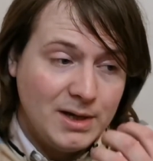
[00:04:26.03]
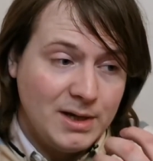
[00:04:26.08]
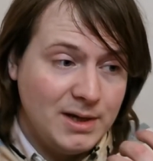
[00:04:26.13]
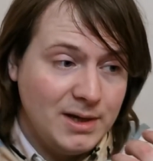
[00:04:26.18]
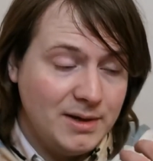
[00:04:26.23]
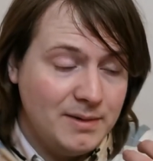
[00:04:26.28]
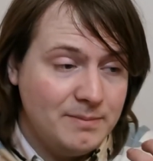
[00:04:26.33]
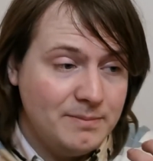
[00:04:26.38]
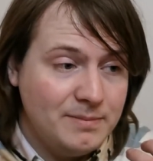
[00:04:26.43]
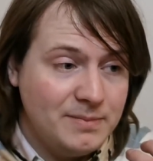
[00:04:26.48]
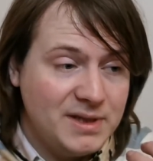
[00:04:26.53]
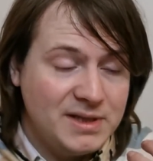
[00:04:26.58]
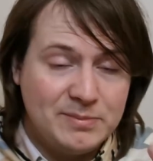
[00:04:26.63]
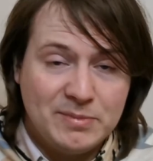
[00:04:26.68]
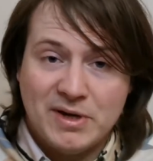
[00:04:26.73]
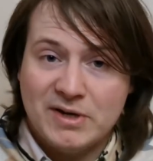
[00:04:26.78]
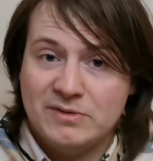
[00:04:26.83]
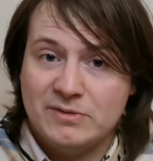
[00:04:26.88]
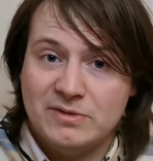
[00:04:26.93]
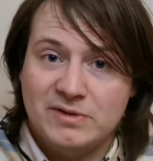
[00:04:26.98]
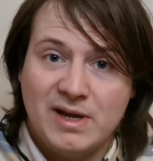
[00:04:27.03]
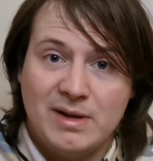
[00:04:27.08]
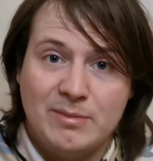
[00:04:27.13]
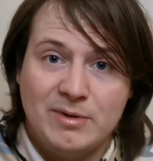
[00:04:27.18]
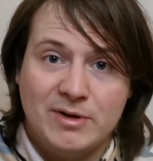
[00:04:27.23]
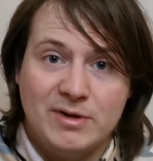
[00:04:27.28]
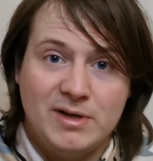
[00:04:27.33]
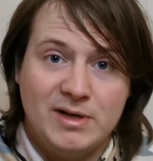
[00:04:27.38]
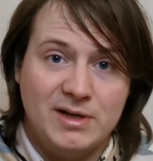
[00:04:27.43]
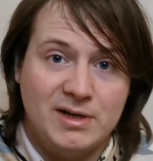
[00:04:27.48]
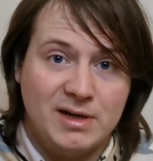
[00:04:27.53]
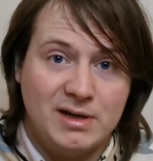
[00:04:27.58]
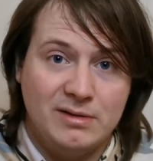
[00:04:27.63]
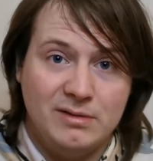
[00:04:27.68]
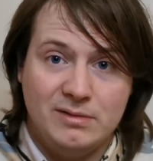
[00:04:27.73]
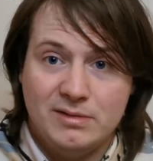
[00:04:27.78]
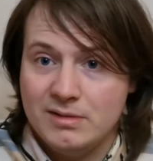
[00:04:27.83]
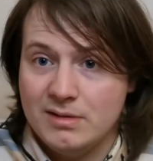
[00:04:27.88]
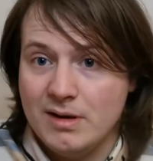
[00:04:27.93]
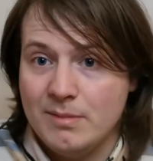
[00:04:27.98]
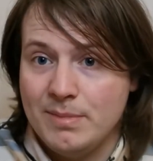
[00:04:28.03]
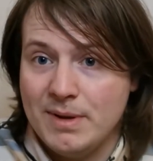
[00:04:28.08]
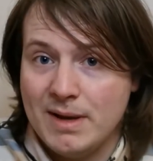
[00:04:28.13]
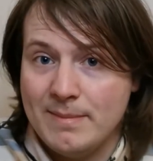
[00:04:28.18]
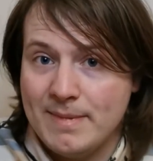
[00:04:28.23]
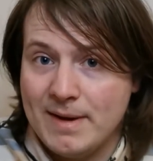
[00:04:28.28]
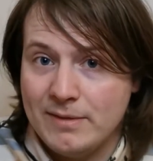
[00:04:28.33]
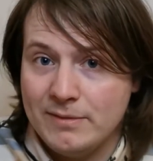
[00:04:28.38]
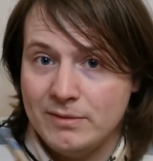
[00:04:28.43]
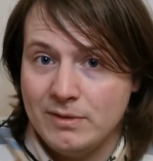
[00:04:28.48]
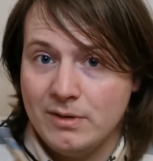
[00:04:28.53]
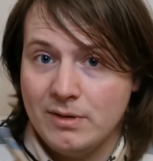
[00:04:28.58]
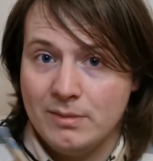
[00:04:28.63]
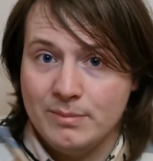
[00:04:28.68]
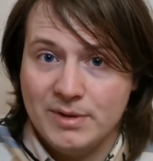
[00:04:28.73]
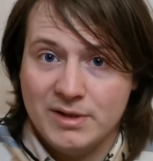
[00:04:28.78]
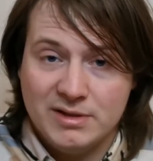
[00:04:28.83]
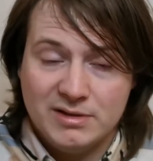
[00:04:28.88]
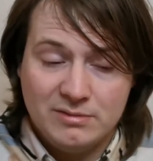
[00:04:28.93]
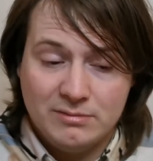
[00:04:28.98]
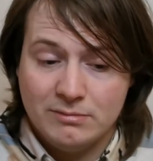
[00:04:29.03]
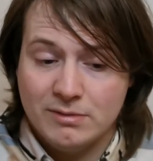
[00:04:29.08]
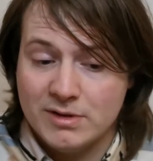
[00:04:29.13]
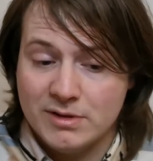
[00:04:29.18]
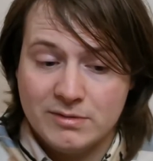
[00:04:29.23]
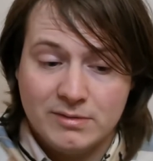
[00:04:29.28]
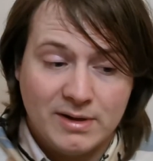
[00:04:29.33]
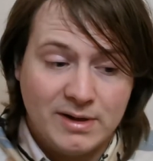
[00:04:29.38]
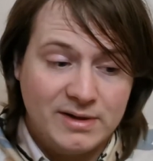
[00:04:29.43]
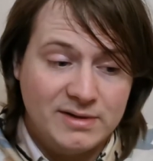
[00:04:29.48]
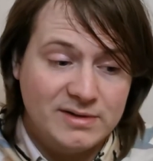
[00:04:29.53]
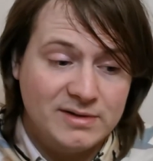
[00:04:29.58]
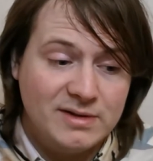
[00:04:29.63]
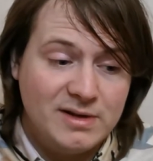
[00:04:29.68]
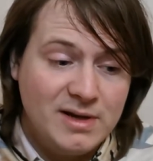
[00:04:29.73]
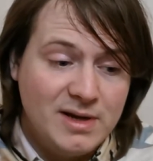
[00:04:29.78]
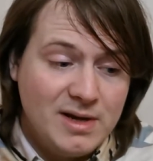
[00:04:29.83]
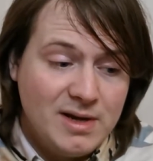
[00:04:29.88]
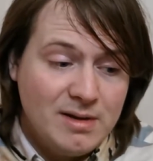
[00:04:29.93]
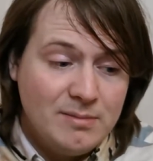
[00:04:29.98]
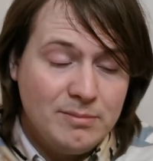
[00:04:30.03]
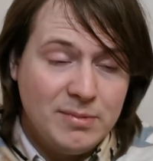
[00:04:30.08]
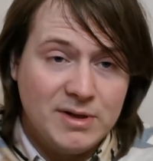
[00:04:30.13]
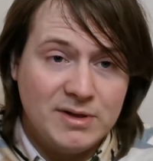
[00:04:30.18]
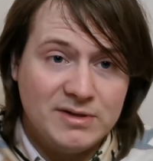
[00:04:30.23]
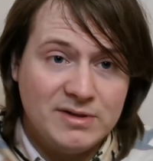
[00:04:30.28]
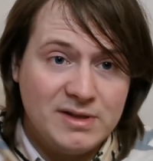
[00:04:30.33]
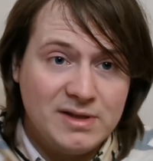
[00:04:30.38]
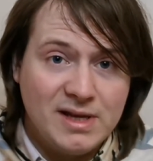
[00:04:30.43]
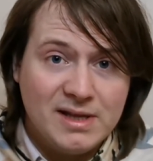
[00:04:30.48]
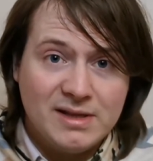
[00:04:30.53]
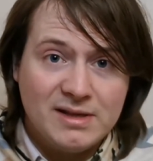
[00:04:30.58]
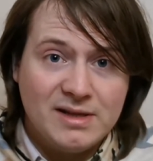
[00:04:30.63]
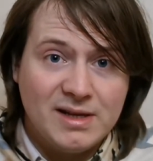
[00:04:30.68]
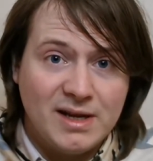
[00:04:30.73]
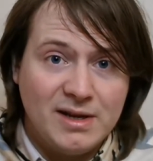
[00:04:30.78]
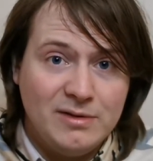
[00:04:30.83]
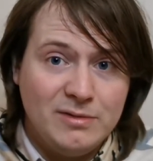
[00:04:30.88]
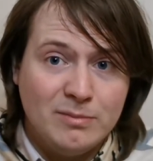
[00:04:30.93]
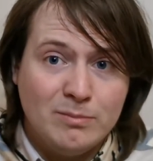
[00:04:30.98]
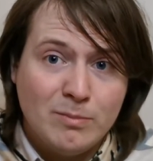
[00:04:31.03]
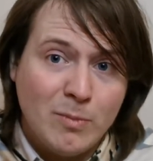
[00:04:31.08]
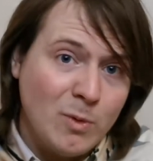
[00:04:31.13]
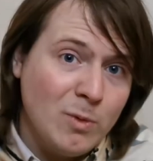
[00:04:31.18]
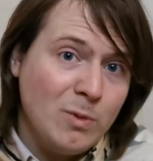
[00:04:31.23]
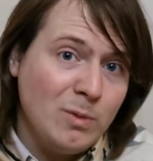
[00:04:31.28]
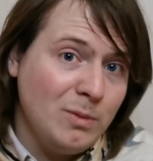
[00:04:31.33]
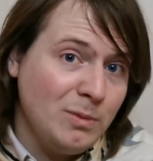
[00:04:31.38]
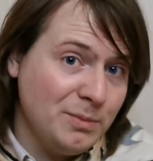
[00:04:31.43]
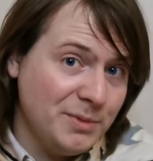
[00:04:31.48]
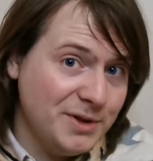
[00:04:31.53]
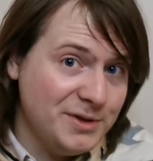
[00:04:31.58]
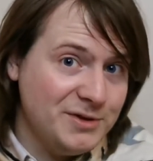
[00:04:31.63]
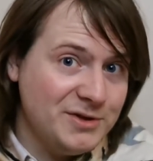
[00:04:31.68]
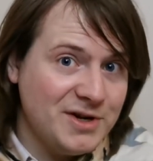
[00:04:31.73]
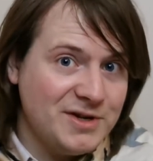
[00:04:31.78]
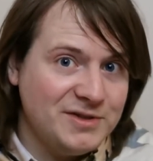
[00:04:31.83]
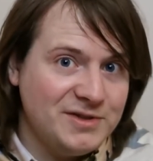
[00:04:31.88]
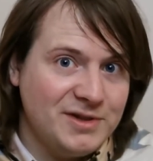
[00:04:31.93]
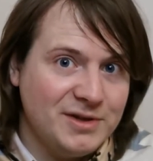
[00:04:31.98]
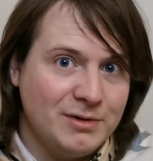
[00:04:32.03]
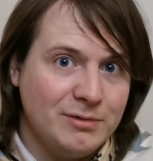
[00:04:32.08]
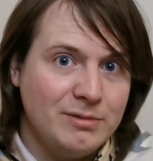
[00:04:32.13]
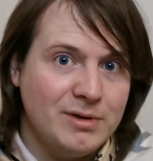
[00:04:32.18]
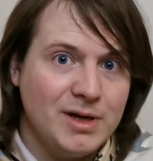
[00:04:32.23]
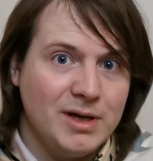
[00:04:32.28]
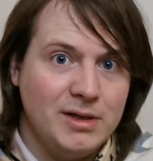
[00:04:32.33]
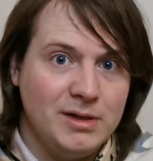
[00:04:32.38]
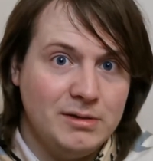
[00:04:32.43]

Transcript: This personal statement can include a bit about your hobbies, your interests, because at the end of the day, you're more than just the career.